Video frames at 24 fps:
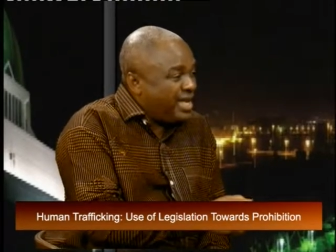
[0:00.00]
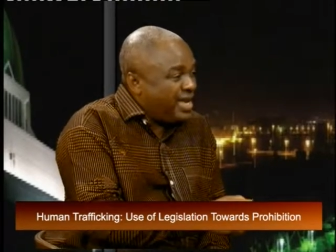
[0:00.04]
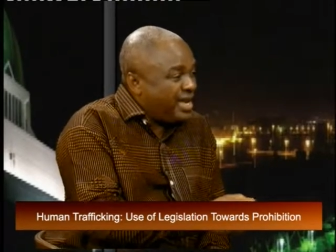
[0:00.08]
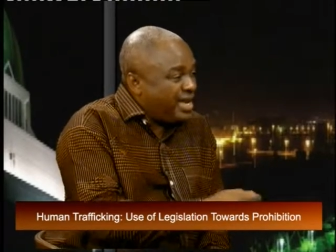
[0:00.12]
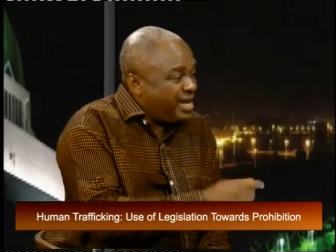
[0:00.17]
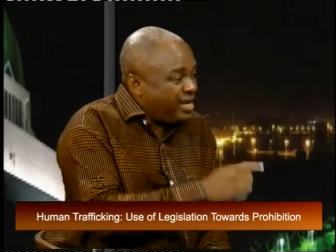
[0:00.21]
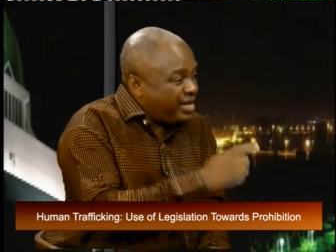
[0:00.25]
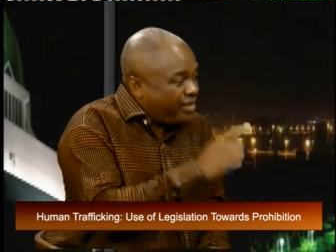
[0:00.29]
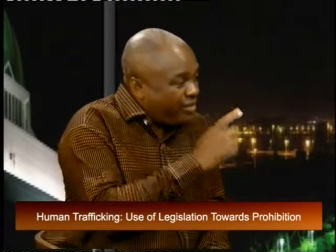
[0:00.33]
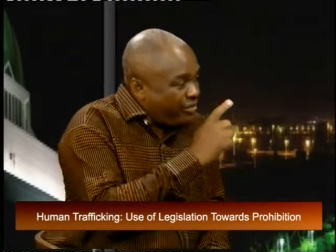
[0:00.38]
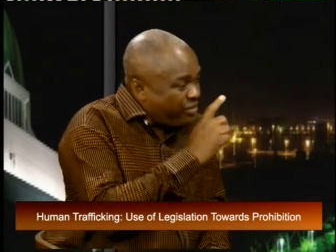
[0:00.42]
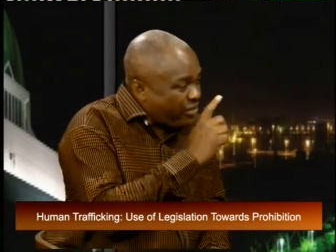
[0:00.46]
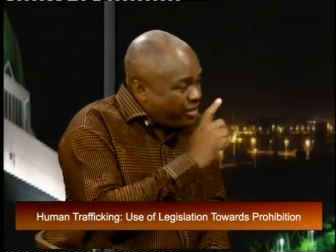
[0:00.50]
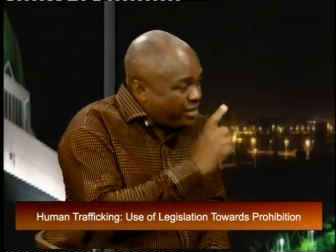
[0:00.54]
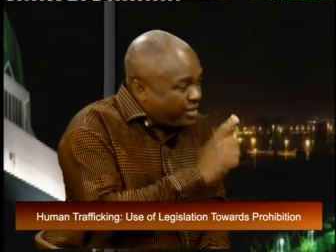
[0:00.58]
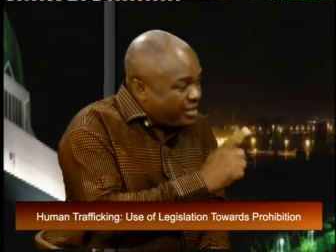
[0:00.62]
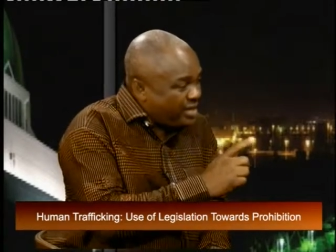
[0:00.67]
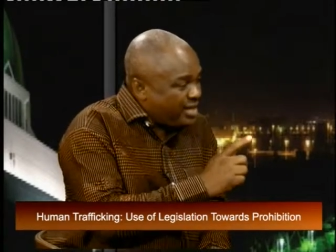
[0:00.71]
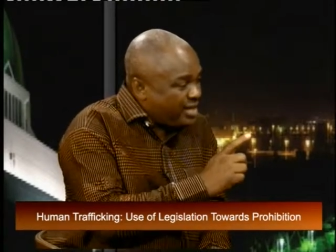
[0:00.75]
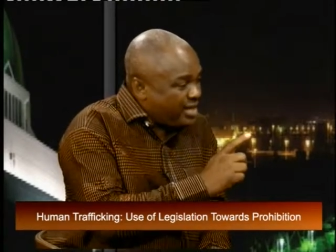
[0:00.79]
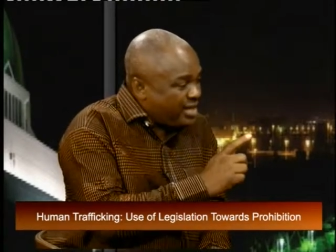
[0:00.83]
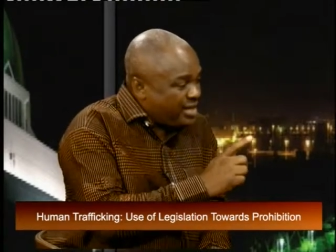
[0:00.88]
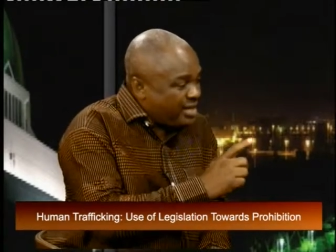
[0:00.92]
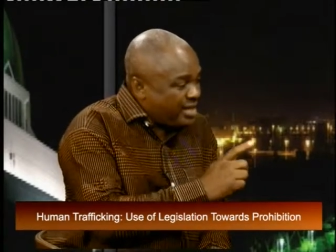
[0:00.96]
and the first
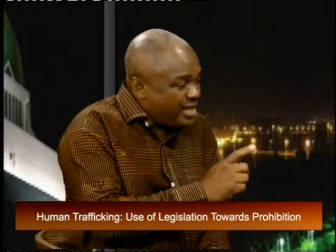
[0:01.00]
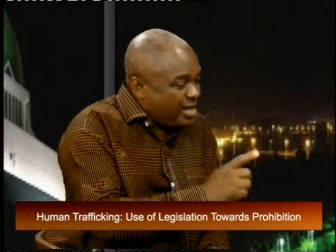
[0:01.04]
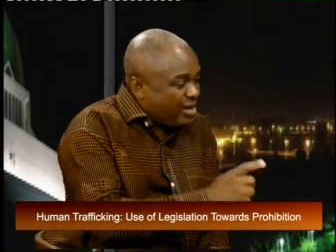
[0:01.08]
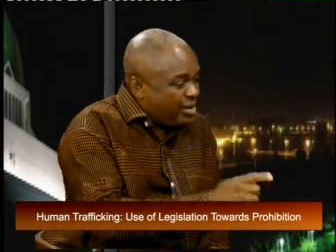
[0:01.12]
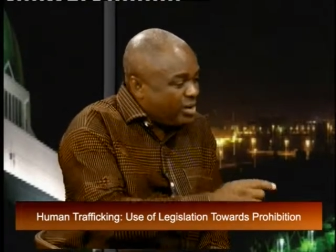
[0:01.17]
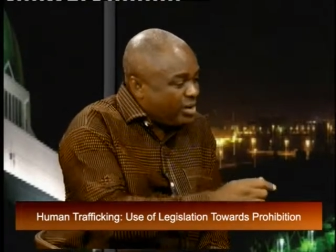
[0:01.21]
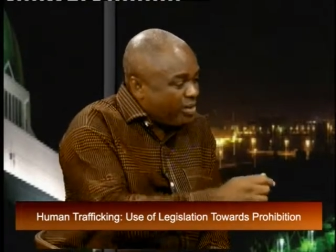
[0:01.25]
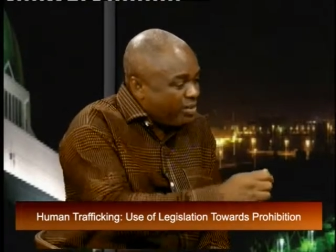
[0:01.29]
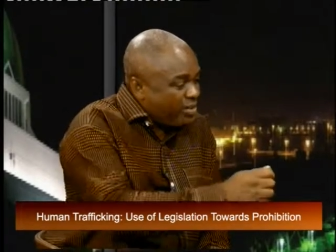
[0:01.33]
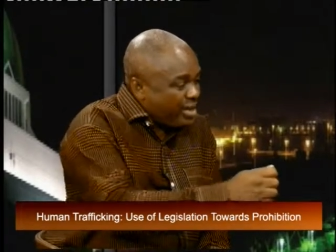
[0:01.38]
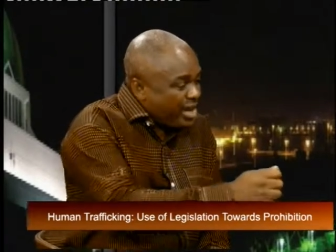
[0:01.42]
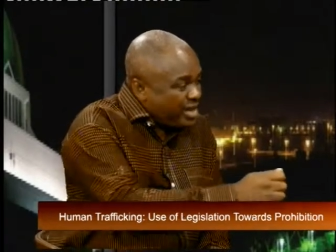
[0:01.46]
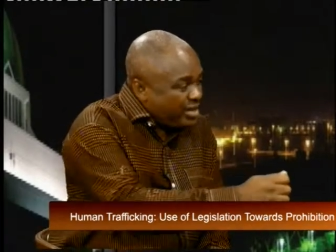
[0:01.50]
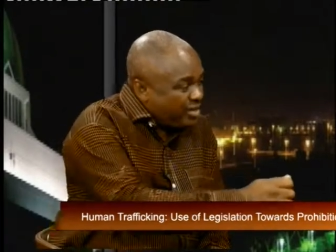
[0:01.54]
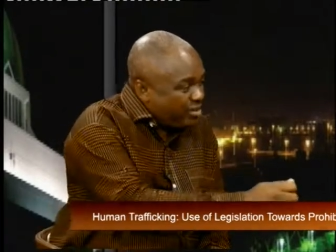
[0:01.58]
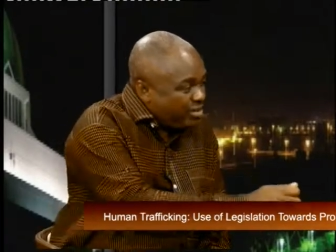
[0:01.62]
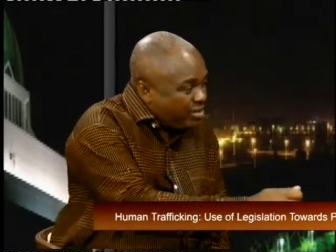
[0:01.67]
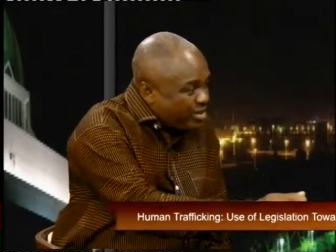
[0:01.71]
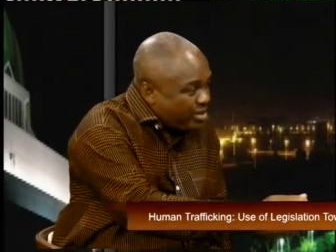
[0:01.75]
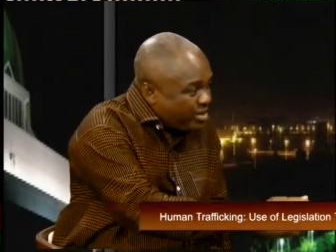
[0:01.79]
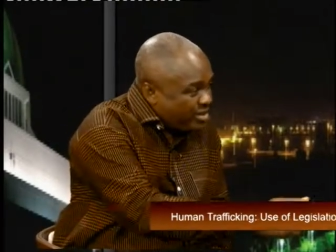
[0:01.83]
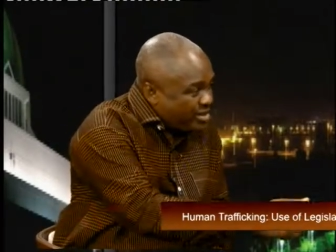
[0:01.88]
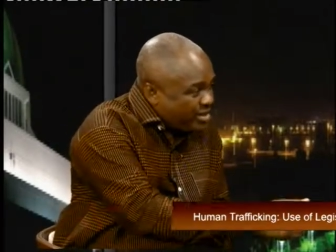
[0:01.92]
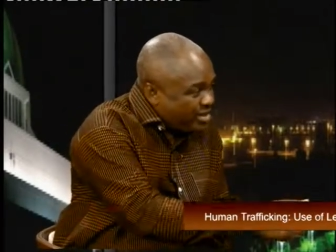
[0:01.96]
thing is that your
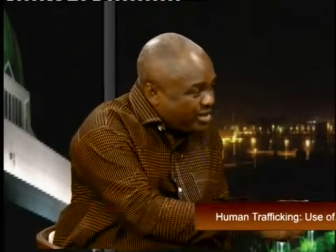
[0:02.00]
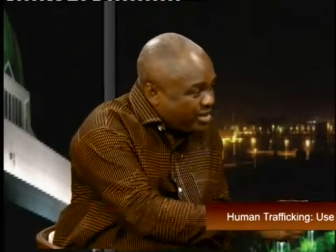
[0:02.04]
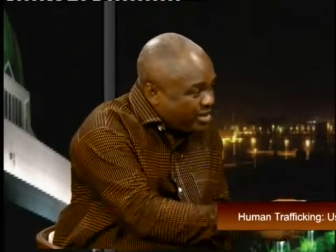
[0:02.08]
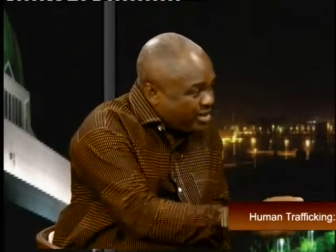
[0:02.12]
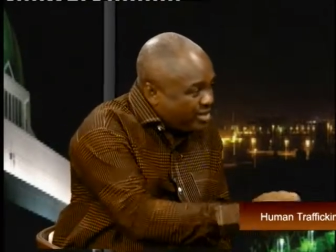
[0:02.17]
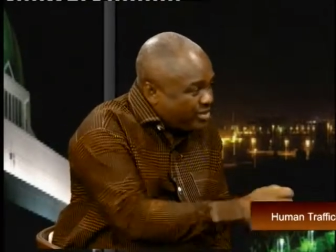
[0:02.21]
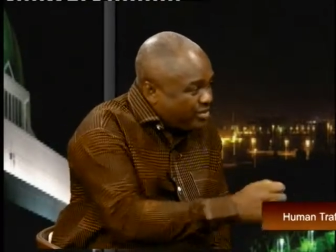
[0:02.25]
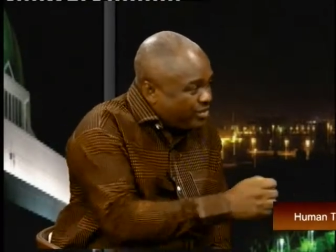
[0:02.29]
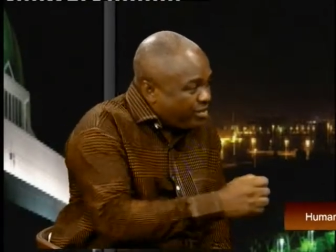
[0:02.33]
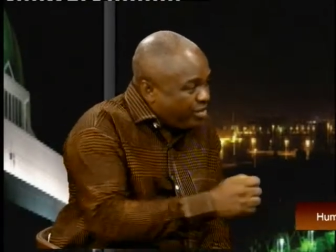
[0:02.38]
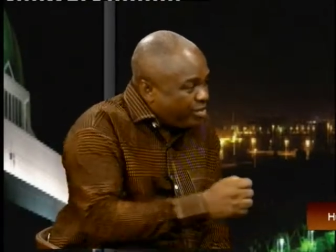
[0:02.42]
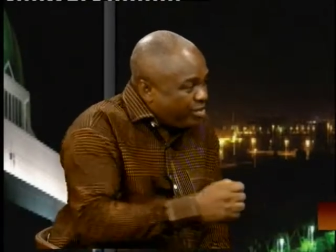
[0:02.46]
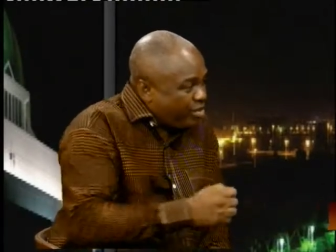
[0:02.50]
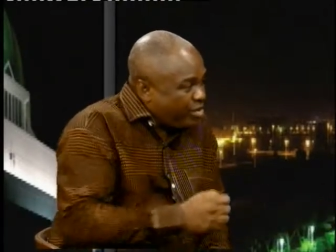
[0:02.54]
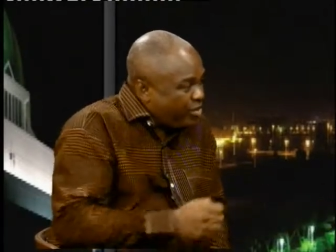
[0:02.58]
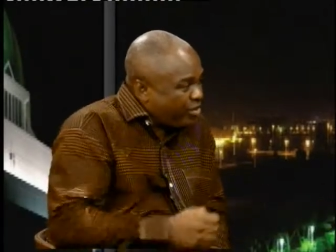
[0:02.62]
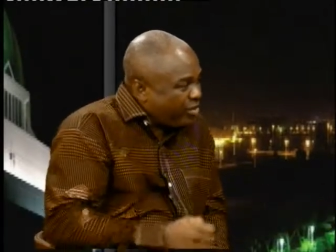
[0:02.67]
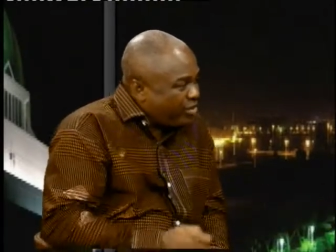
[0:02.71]
passport is seized from you?